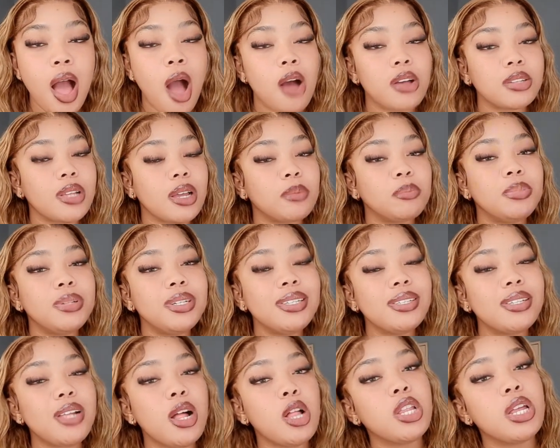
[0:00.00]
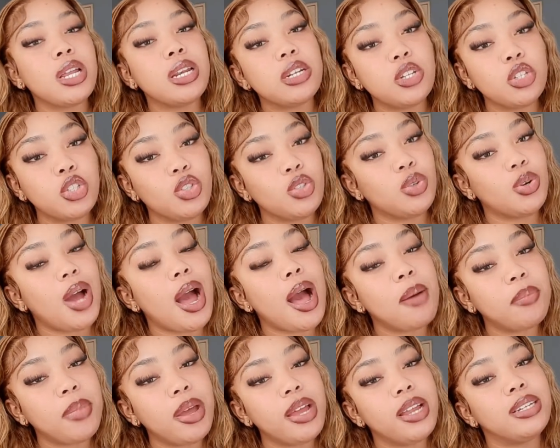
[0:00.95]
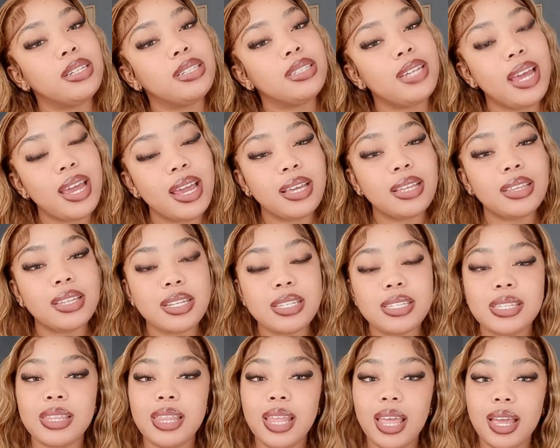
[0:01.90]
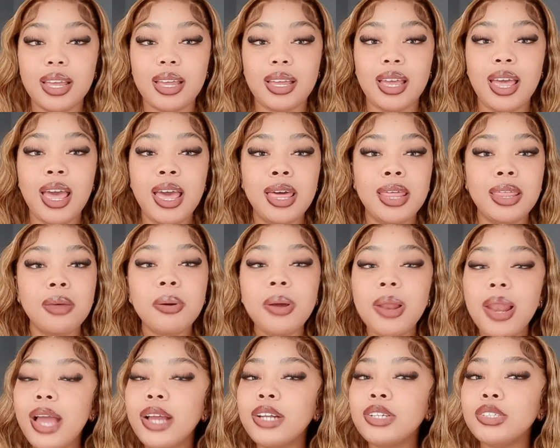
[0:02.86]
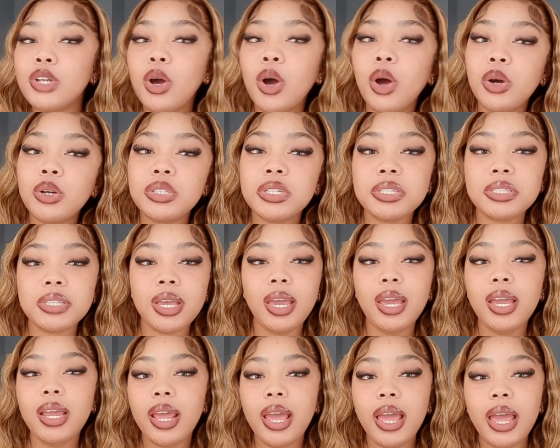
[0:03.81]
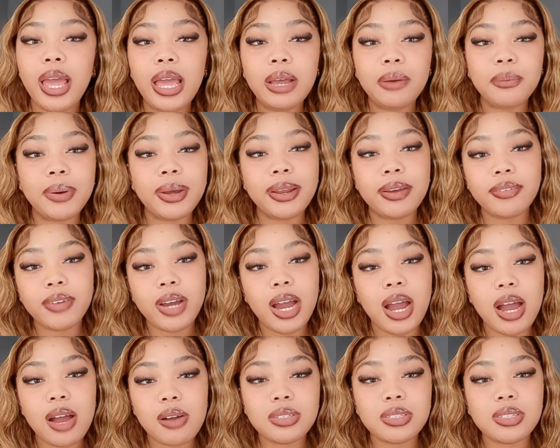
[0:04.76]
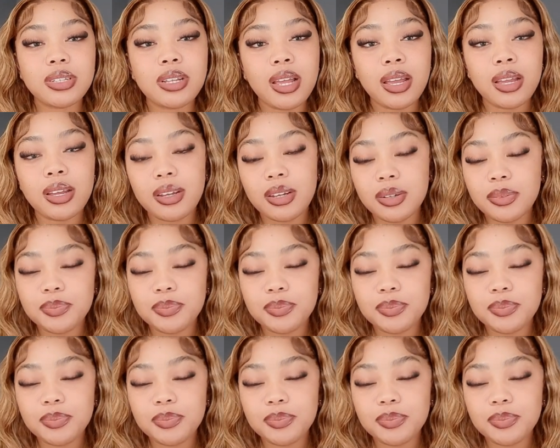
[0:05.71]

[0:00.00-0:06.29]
I was like, please tell that nurse to come and take this thing. They were like, no, she's eating, whatever. I was like,